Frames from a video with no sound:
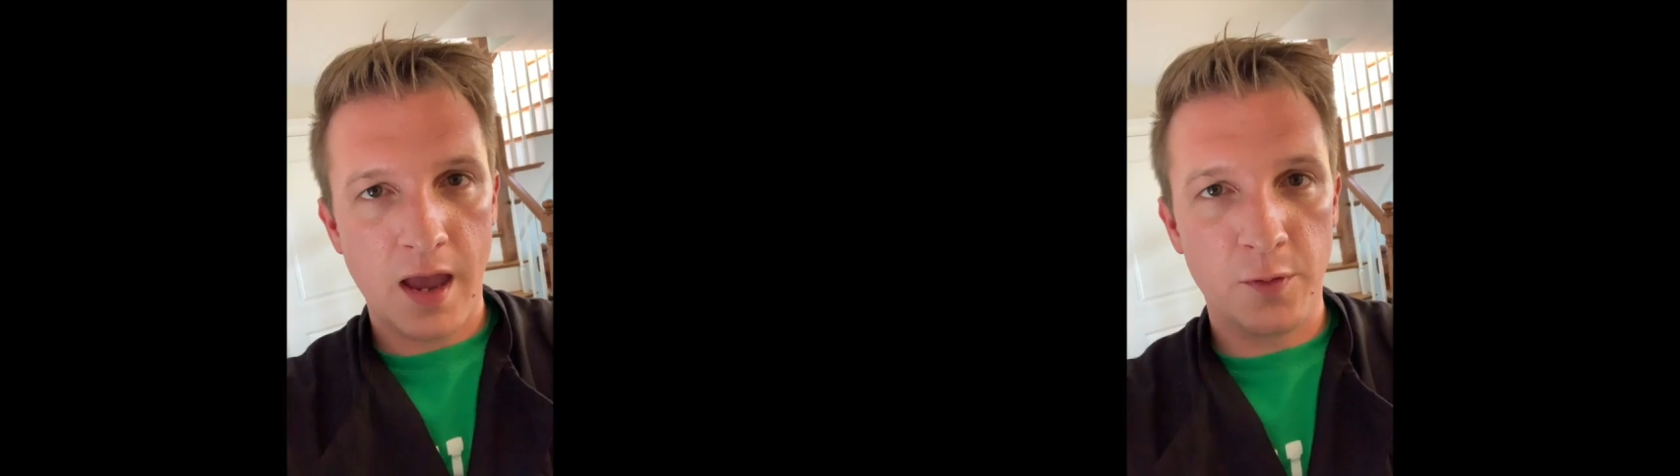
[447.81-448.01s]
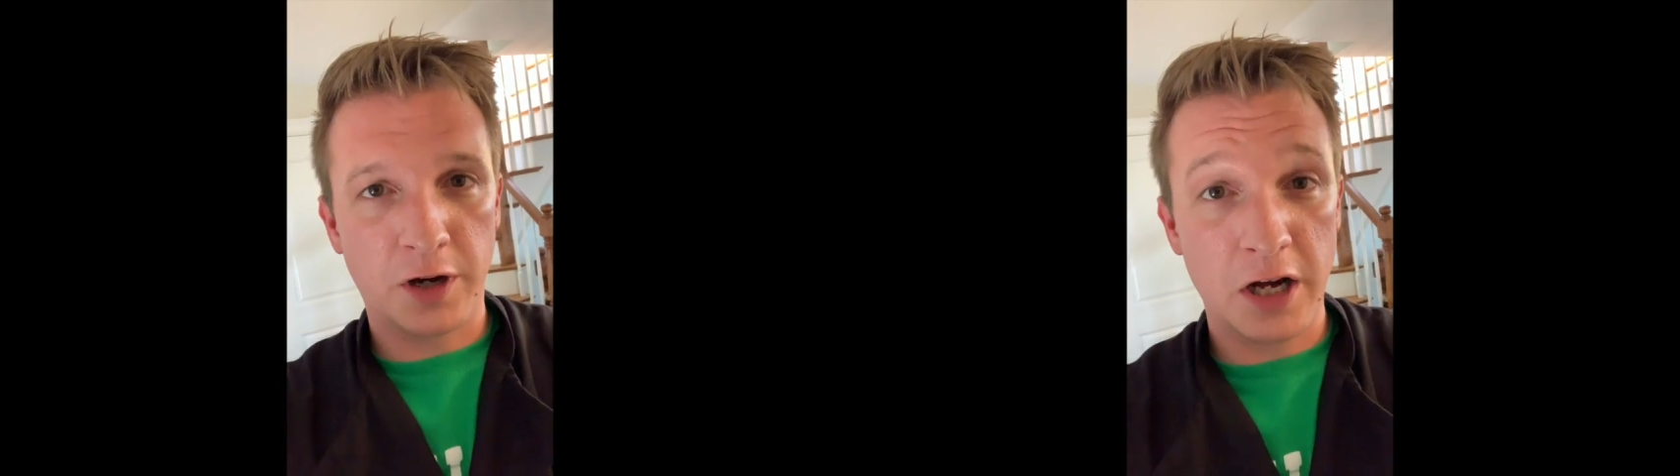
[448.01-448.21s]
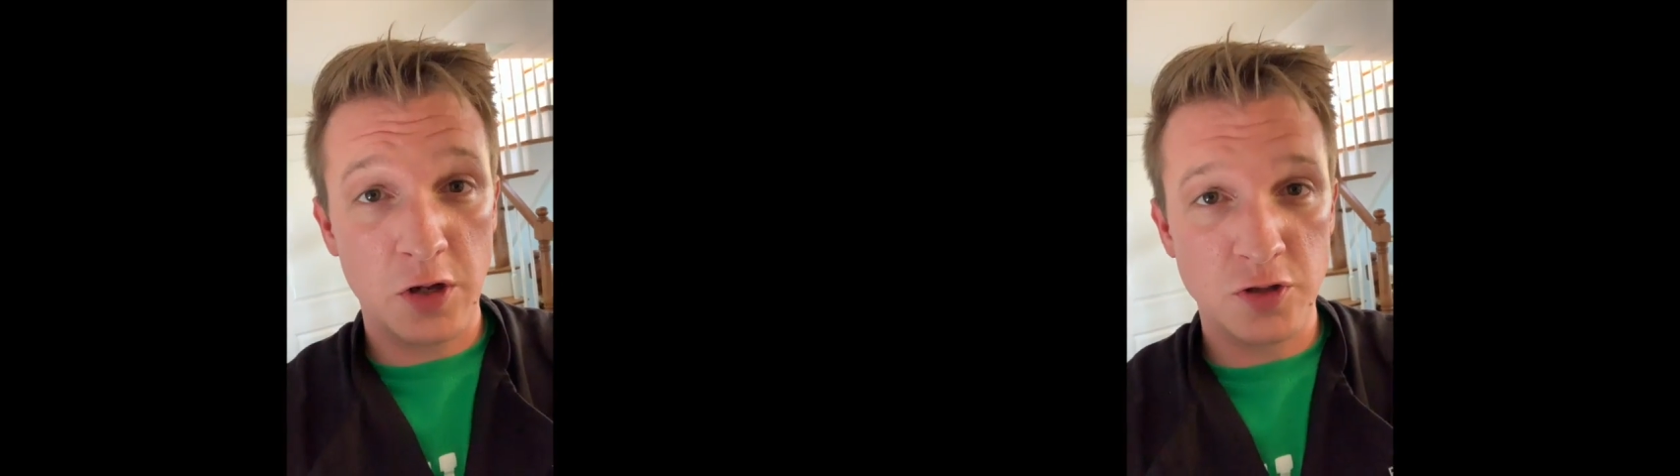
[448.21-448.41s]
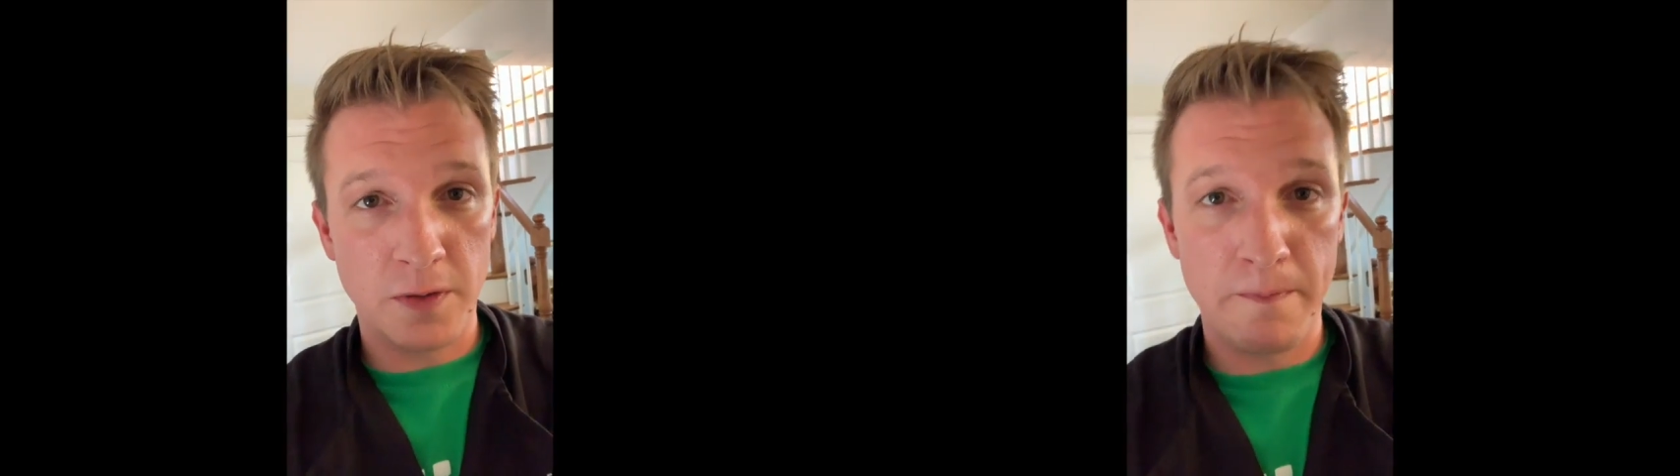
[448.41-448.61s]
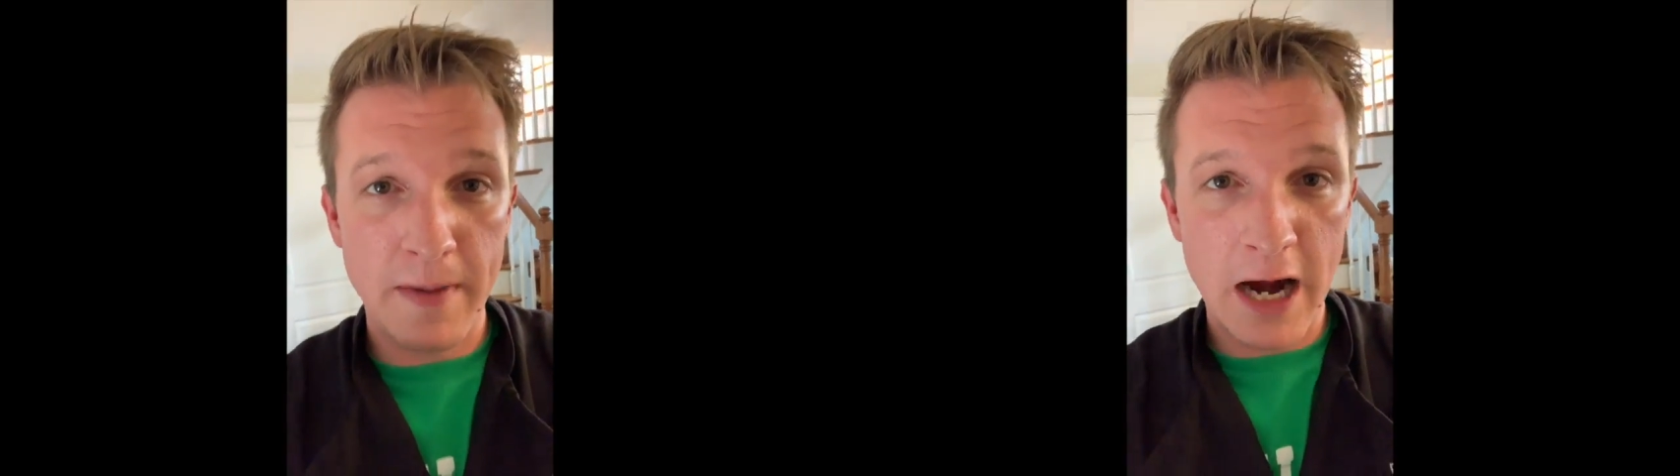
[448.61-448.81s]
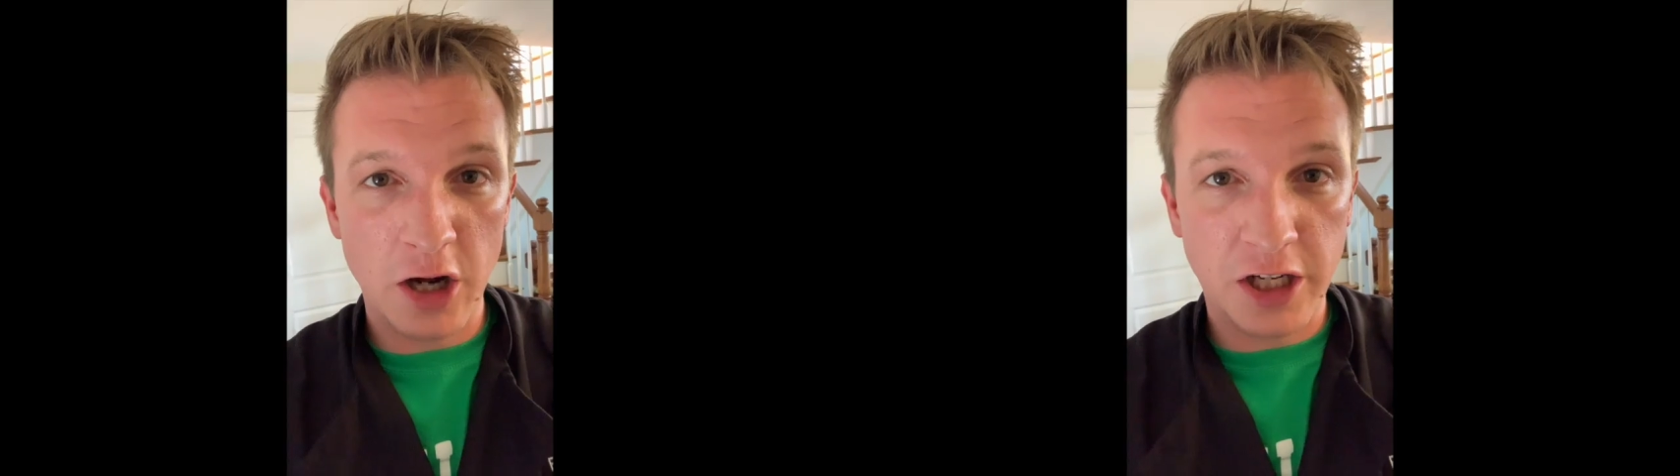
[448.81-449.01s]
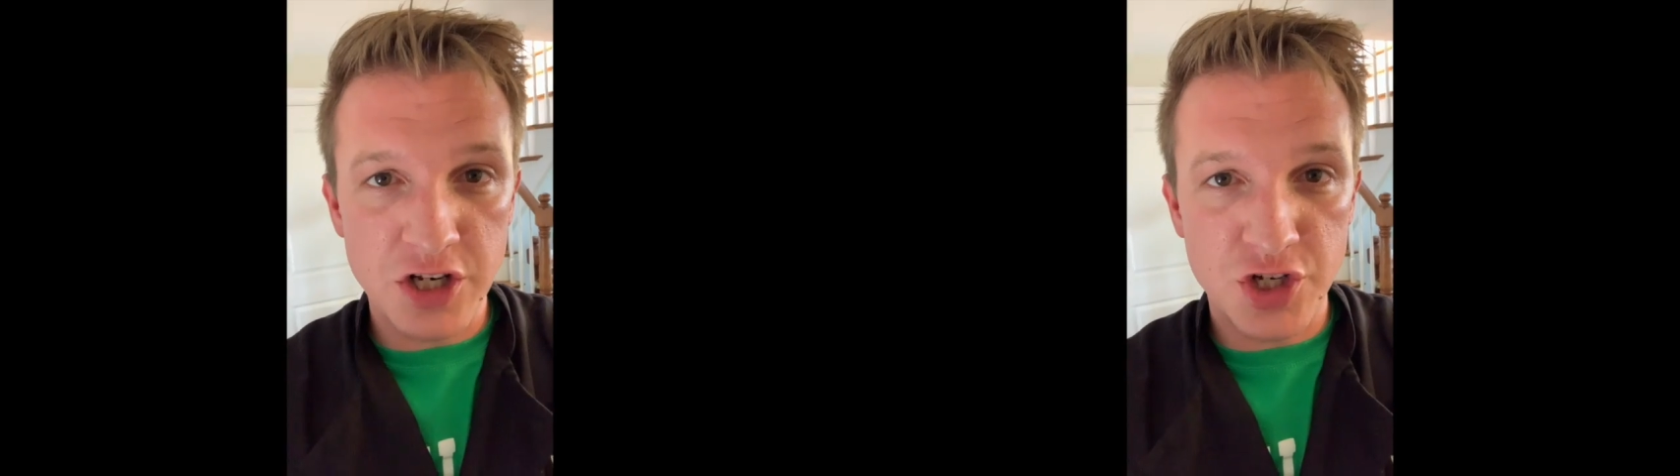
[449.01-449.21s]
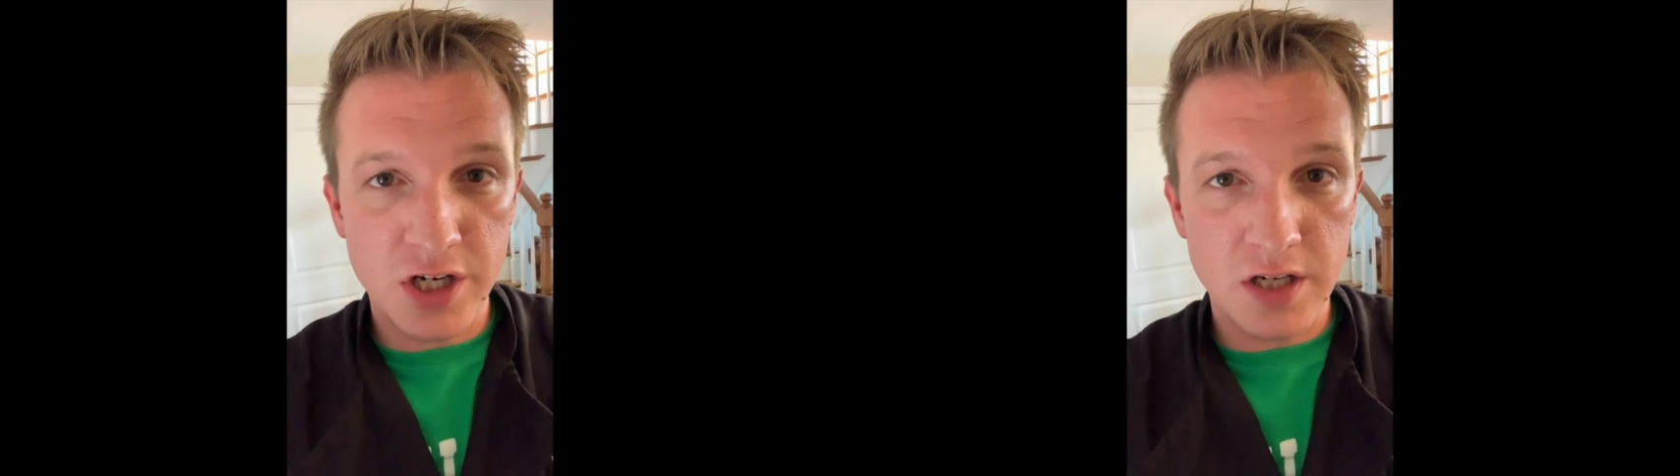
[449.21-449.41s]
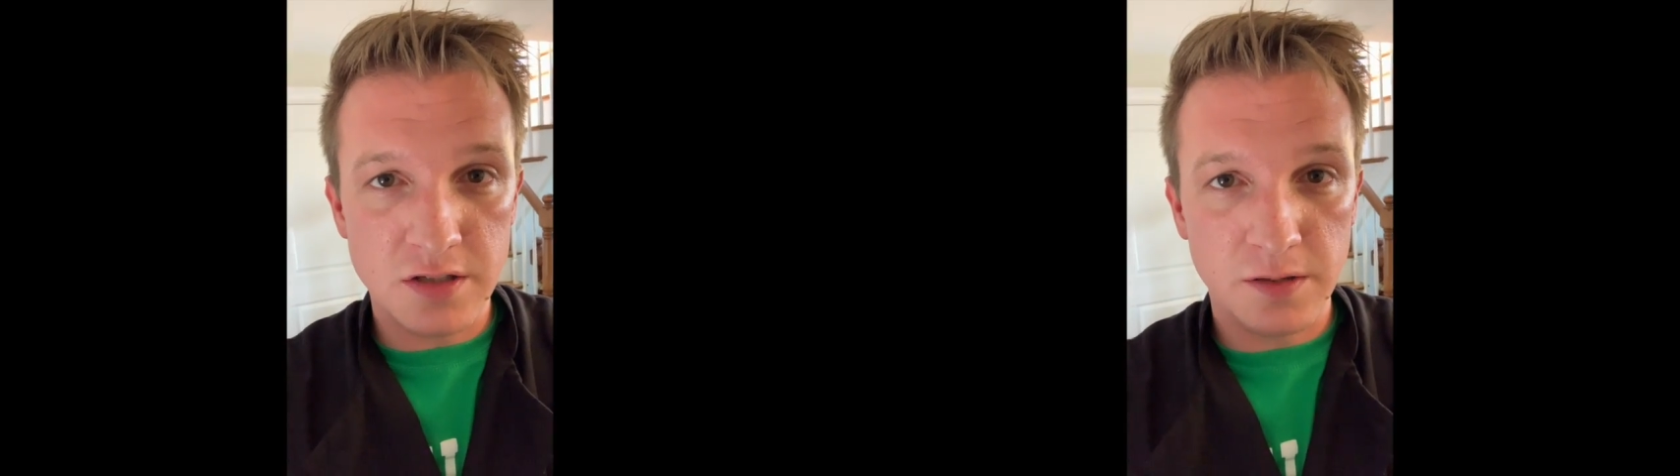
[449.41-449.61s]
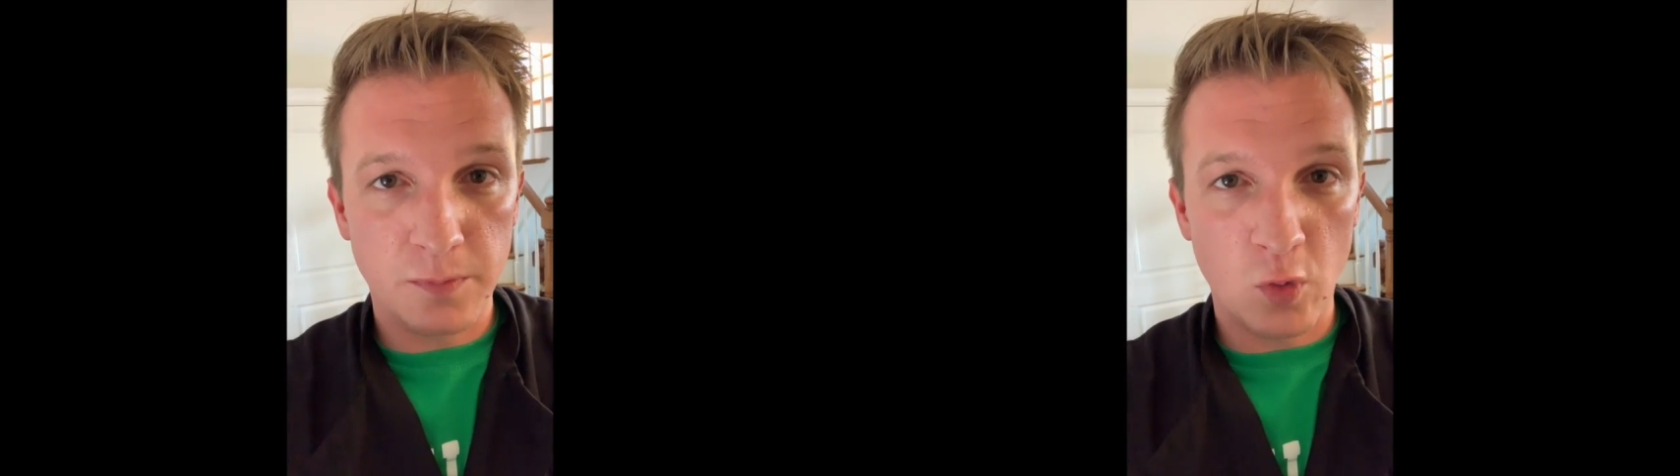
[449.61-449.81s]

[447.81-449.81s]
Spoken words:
We're gonna use American cheese.